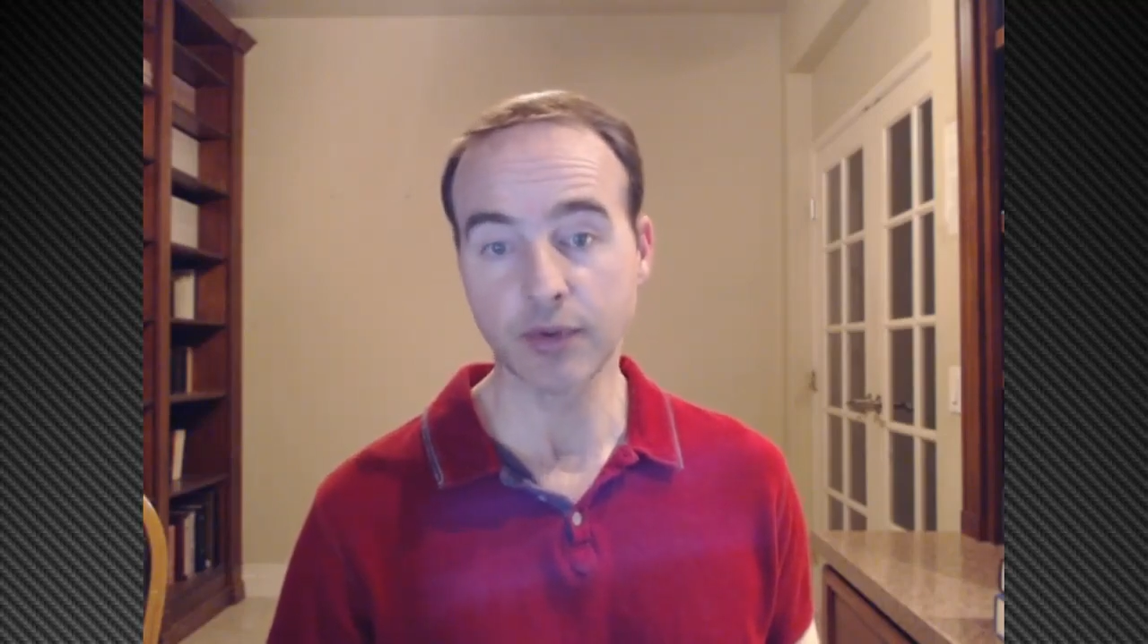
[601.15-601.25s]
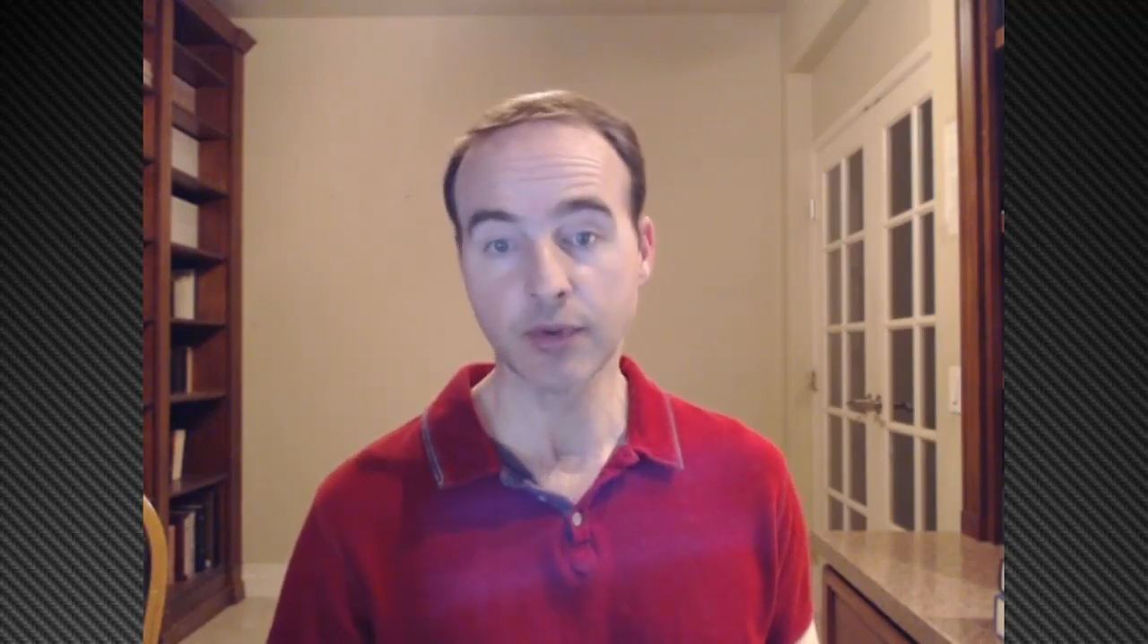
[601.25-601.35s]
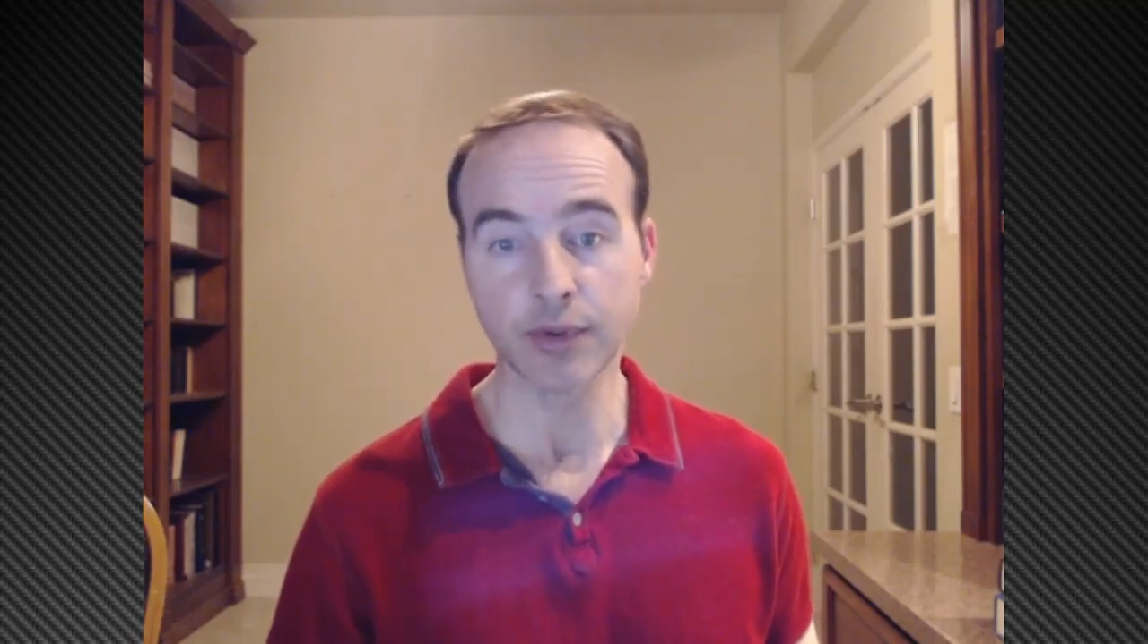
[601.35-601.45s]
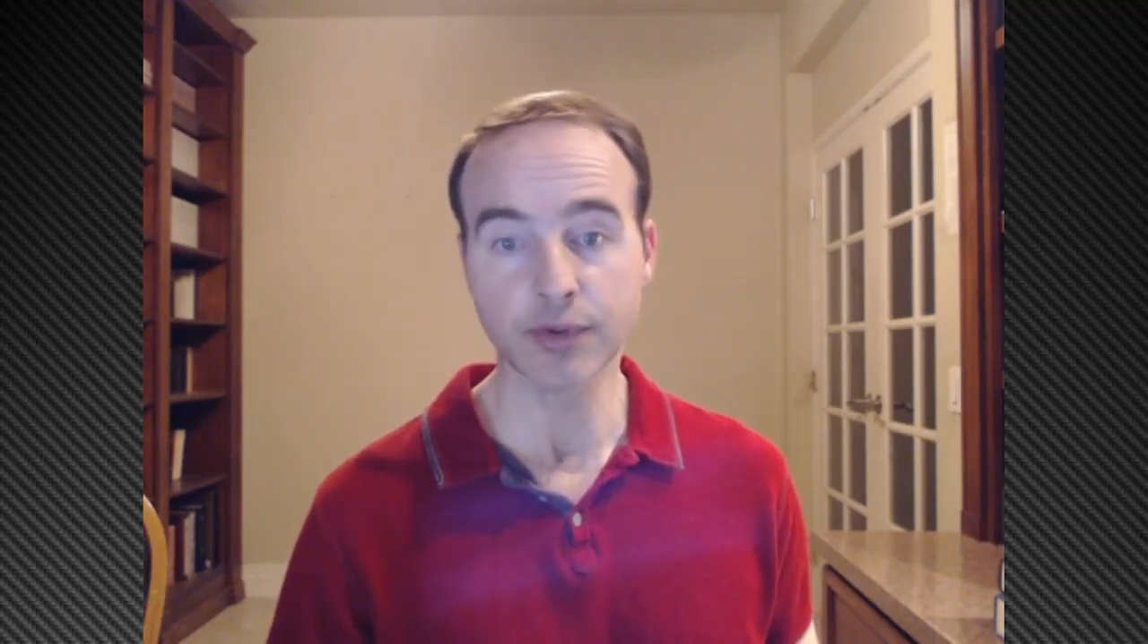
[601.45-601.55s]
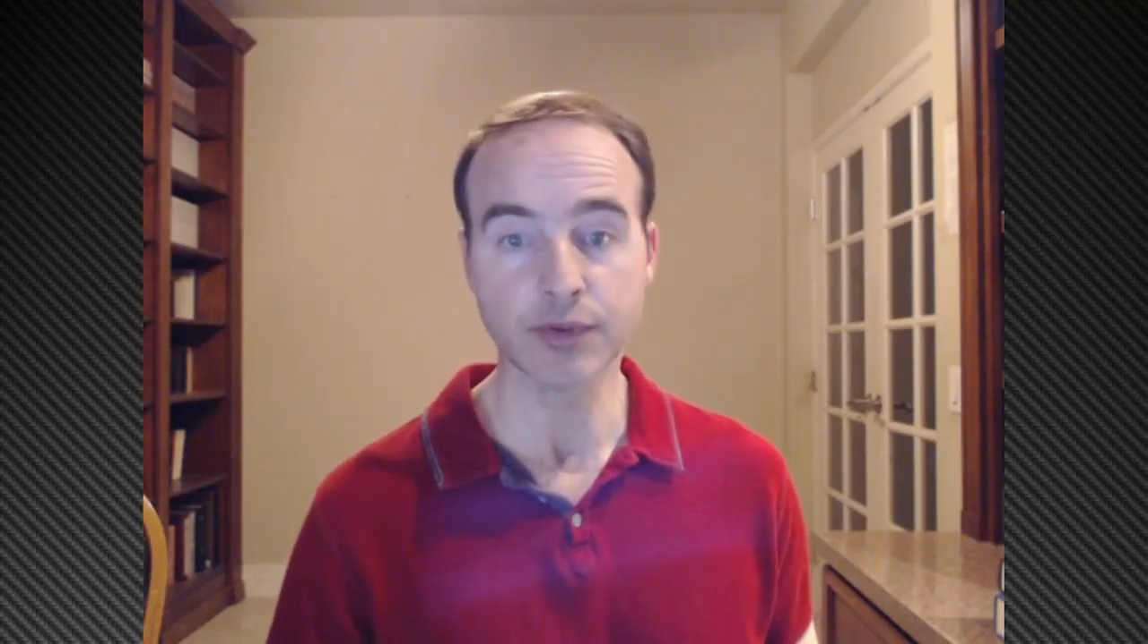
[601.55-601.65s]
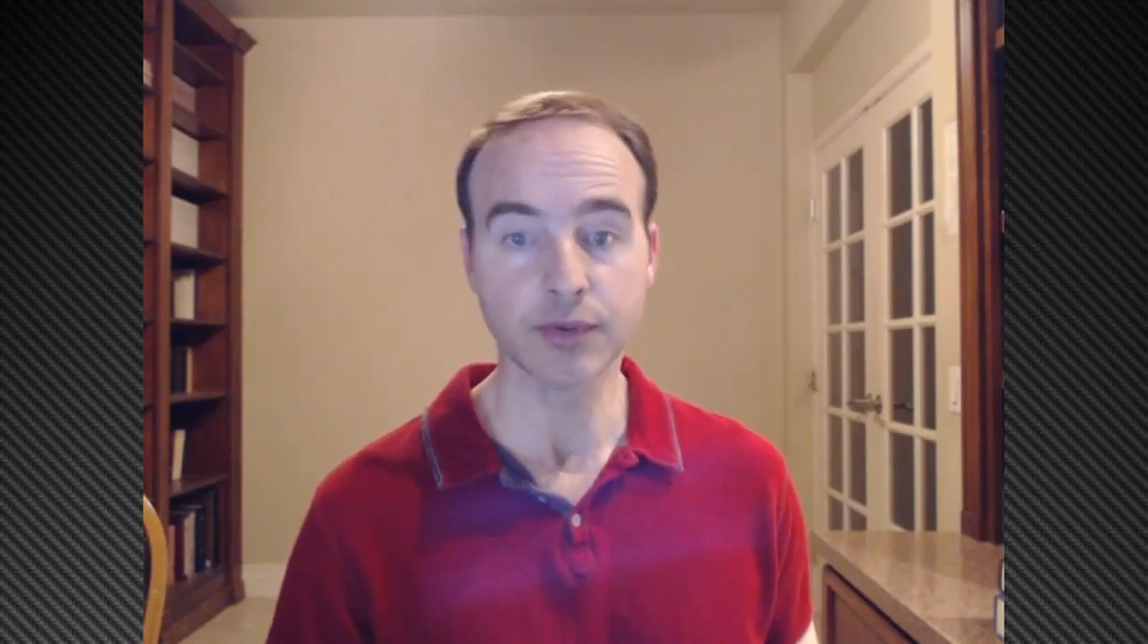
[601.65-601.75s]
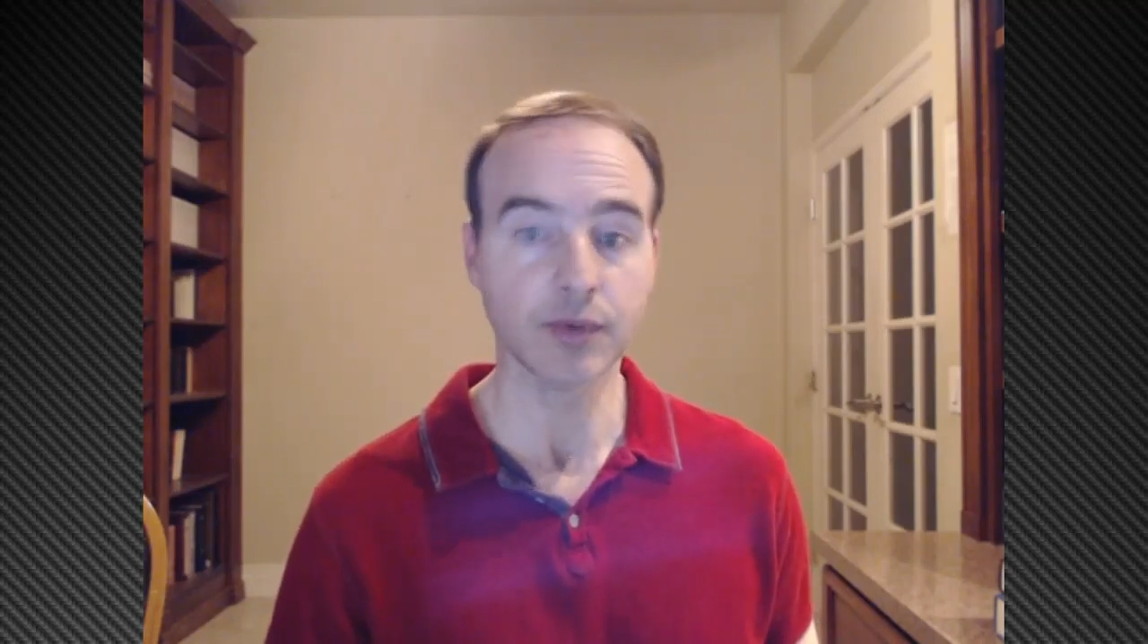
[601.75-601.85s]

or those